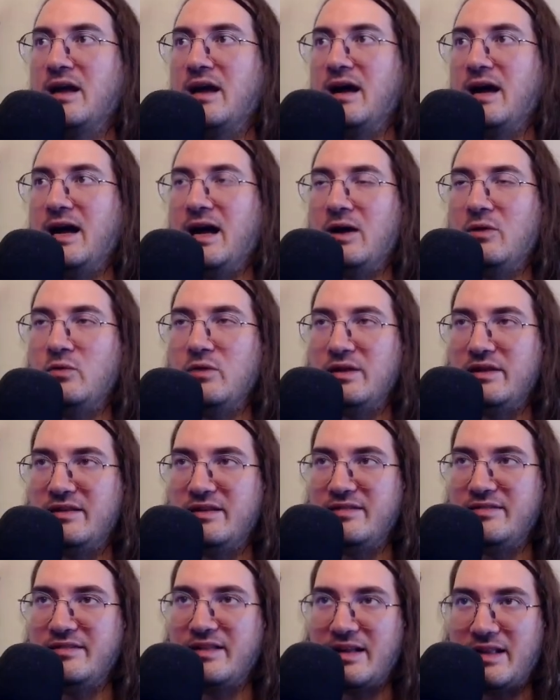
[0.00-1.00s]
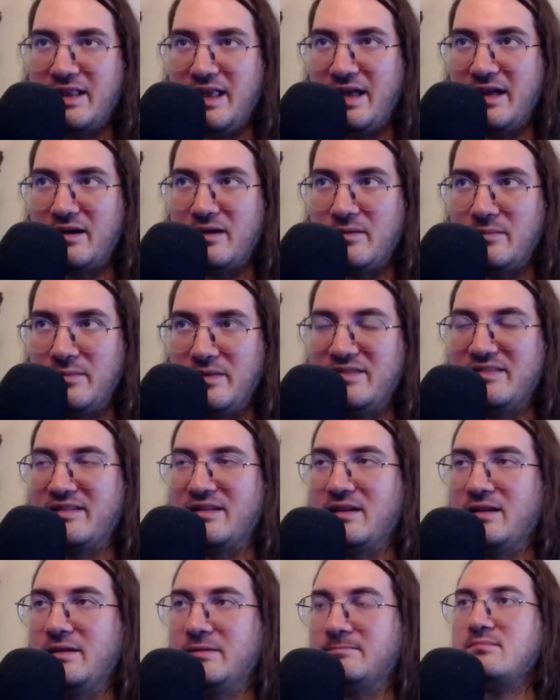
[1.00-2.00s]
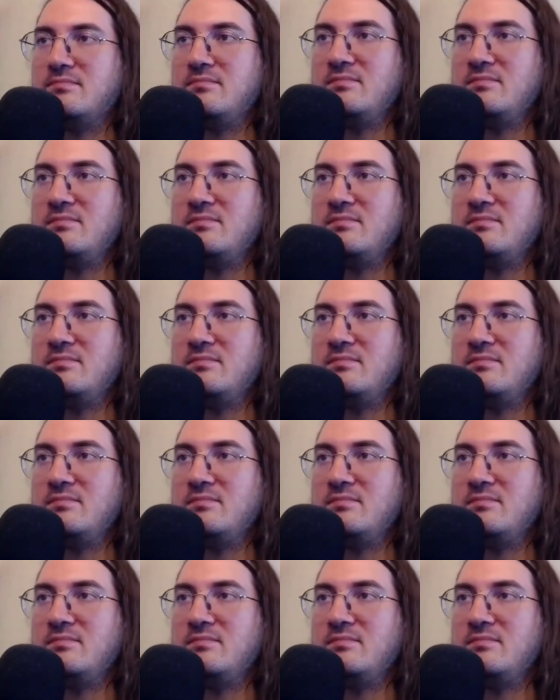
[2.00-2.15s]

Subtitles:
how it is declared, basically,